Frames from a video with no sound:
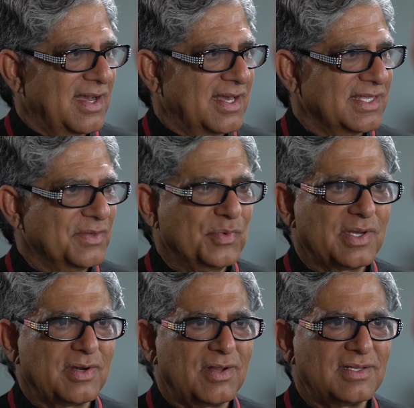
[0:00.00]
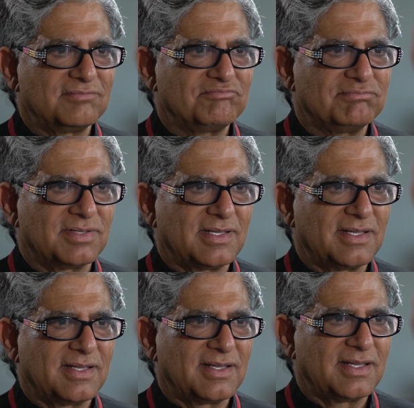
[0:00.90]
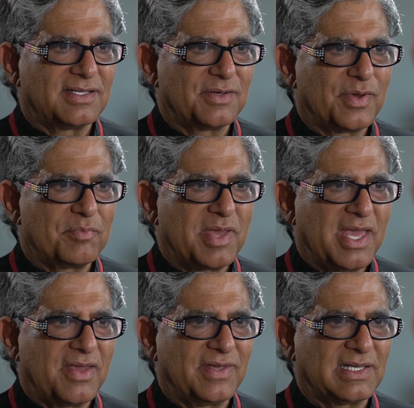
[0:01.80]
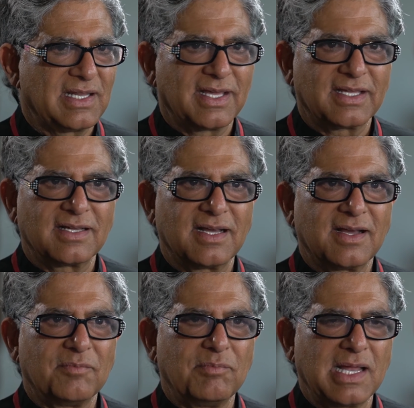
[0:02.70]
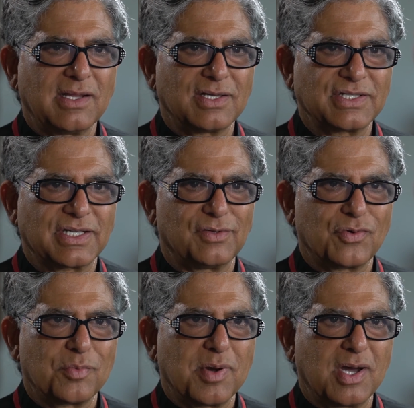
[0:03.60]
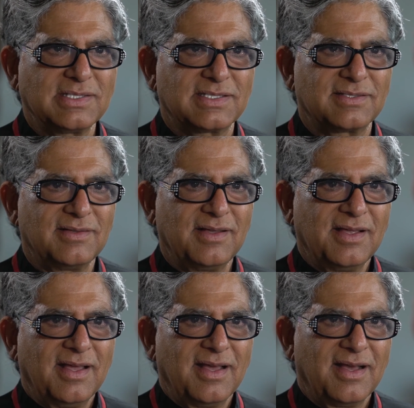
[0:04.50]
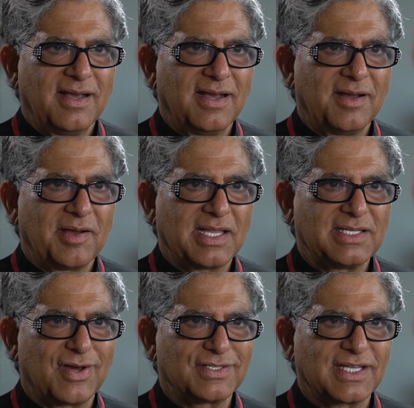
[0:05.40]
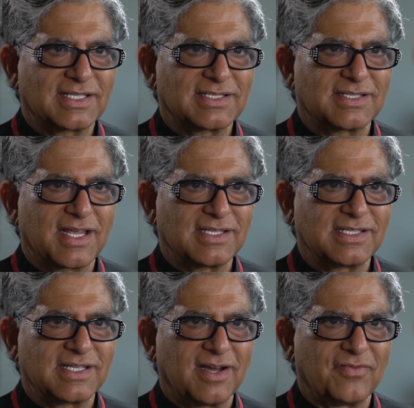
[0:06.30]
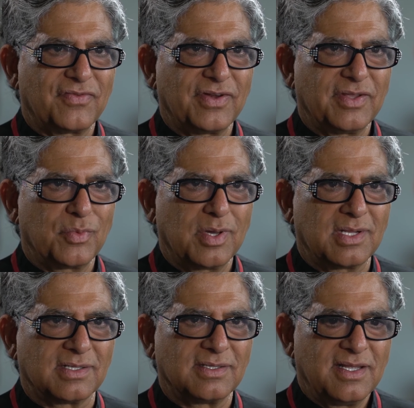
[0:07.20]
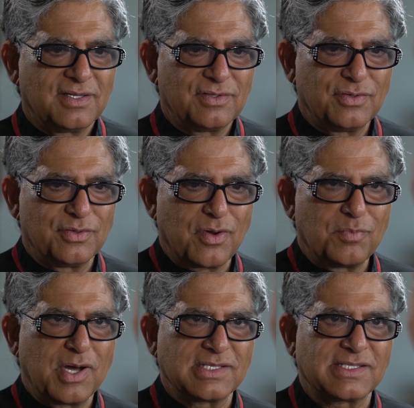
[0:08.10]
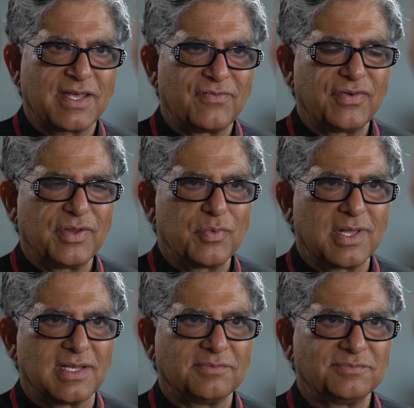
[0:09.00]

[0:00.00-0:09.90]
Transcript: I think we are all, in a way, behaving like biological robots uh, and not exercising our free will. Do robots have free will?